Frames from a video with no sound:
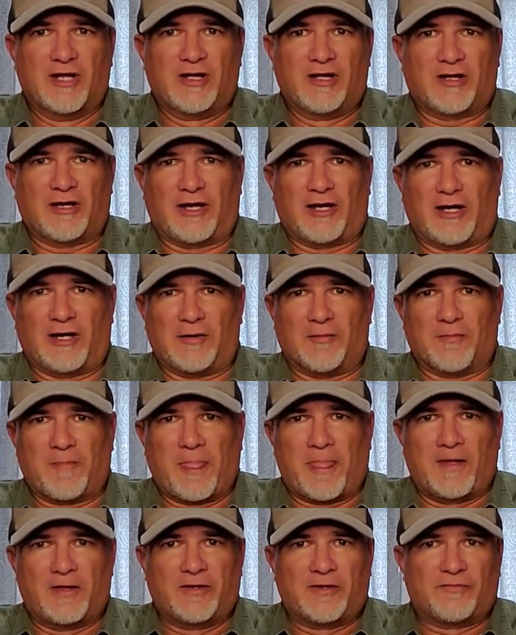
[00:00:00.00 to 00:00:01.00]

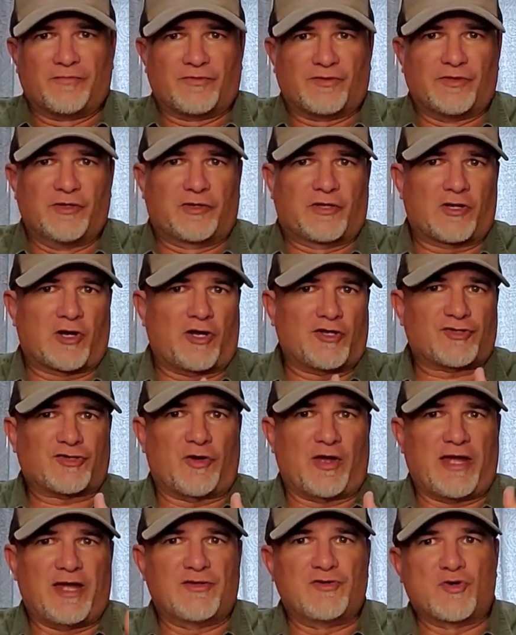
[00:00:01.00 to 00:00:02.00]
You could also
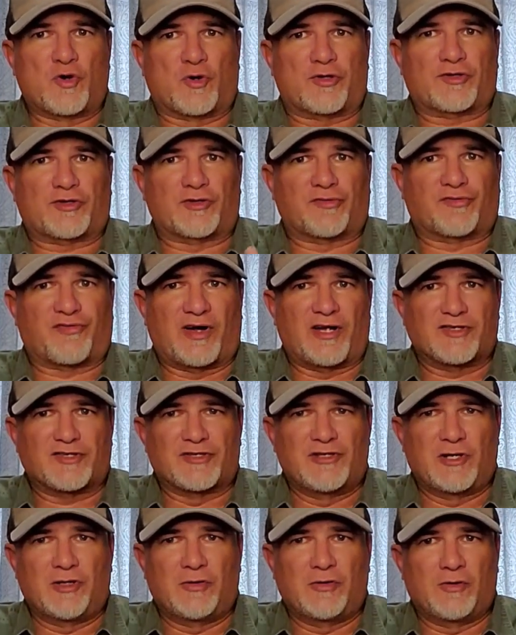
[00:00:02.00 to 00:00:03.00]
head north to
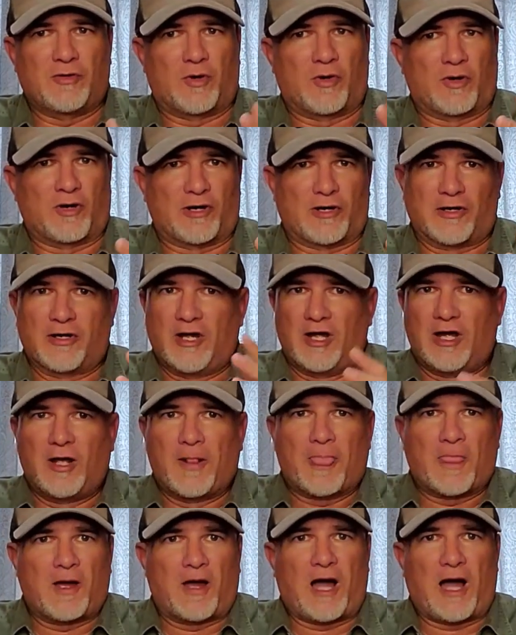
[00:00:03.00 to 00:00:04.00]
Fresno or
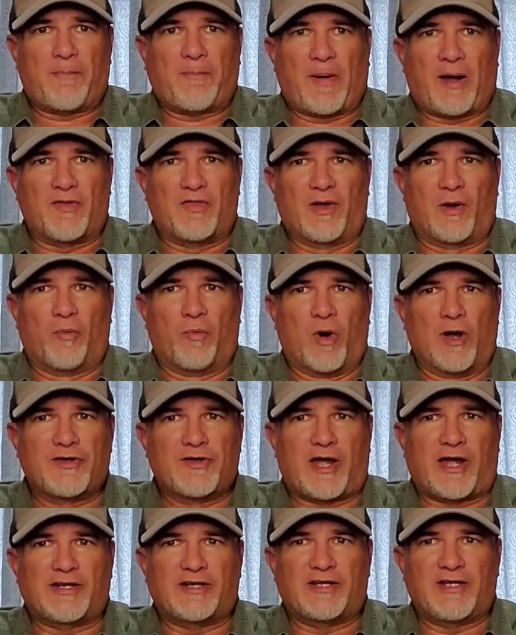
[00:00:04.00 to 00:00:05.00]
hop on the
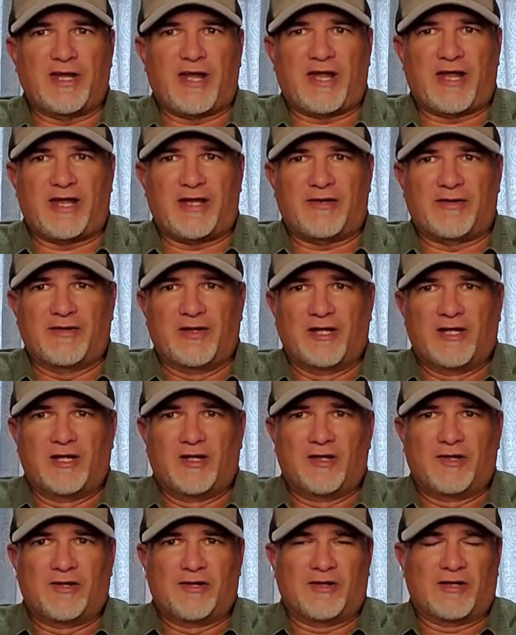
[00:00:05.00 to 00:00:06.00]
198,
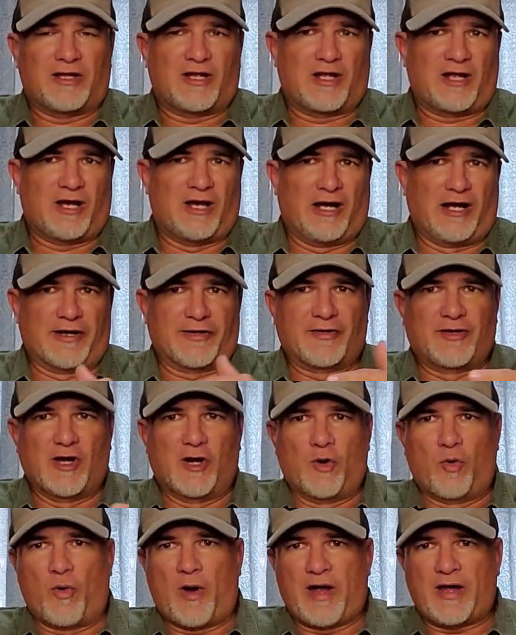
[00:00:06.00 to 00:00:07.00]
go
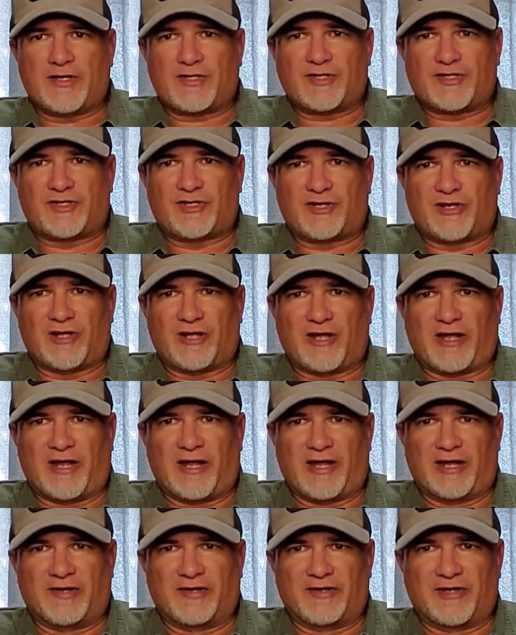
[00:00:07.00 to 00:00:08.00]
west
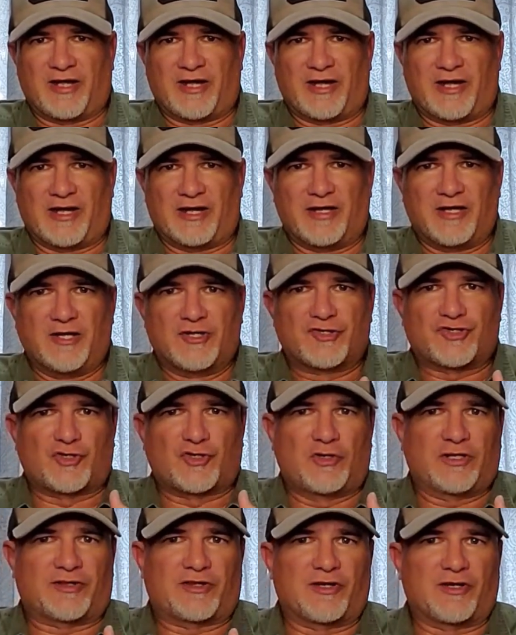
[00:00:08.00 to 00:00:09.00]
and shoot
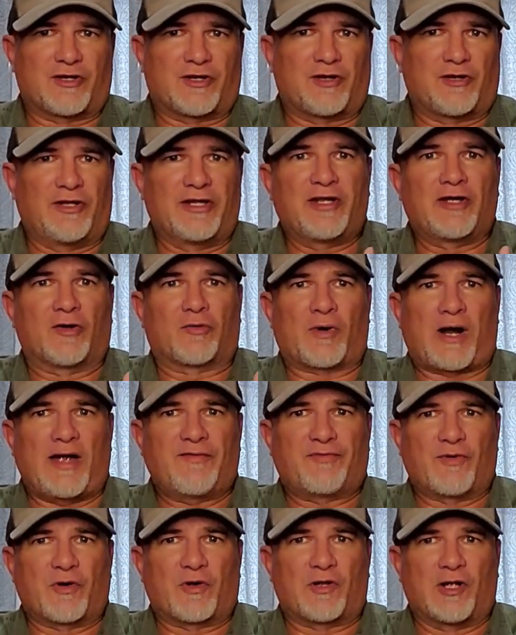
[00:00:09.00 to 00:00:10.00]
at the Kalinga
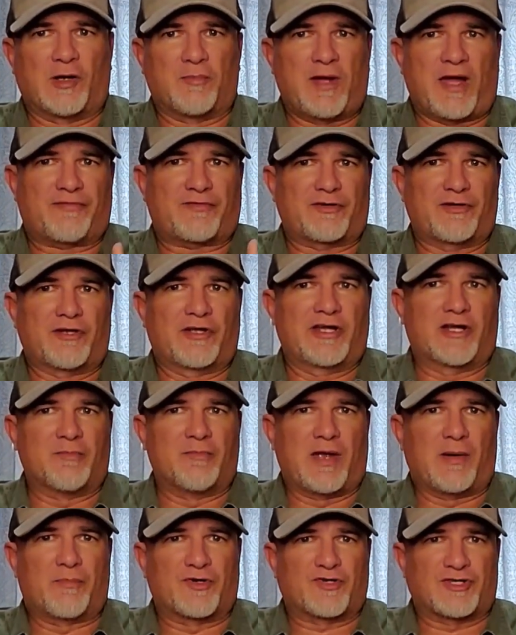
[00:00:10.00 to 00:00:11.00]
Rifle Club after you get a
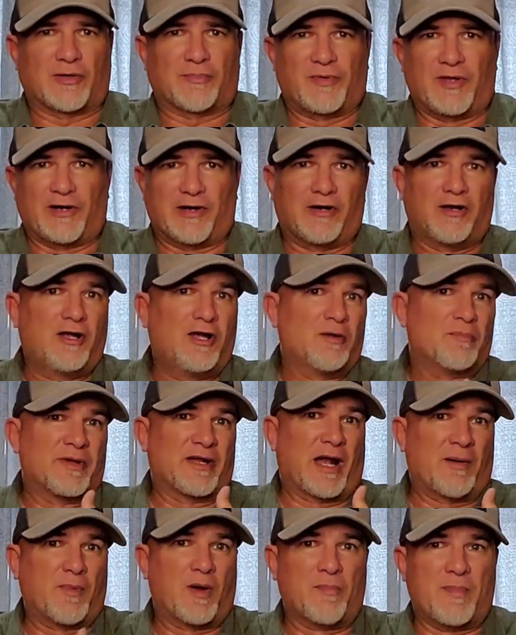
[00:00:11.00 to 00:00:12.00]
membership there. I
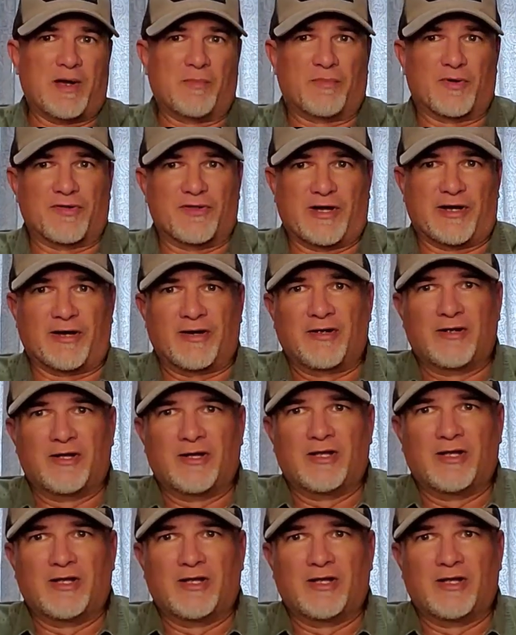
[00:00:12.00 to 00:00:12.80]
mean, I'm a member there.